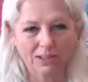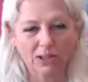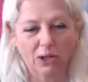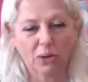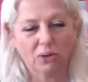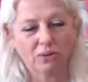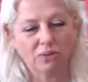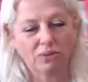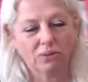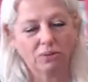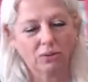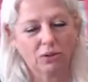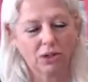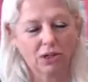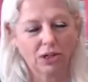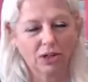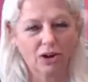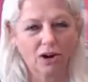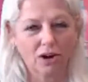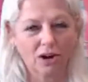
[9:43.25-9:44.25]
So
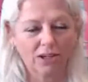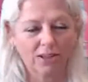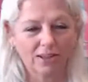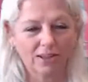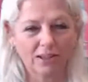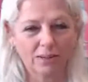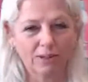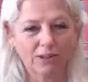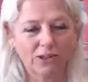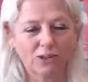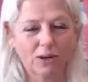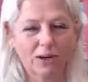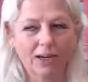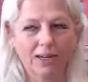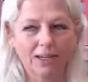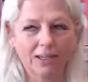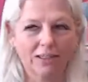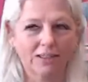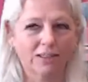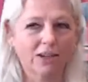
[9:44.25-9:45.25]
Cricut Card Summit
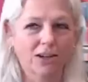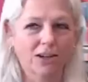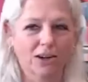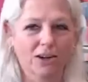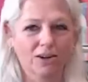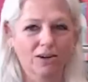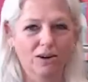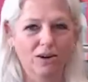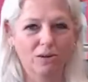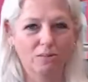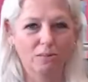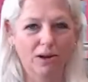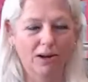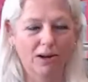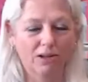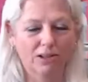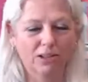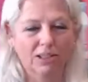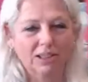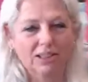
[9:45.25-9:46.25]
twice,
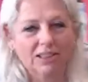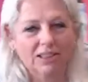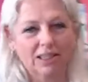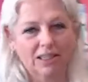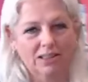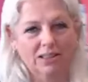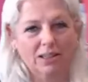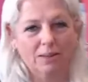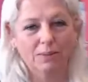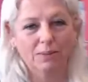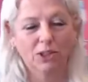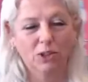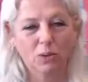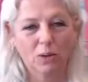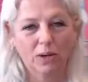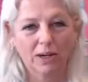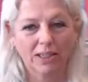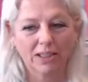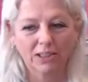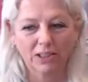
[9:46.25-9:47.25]
Cardmaker Success Summit
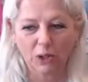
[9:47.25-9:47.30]
twice.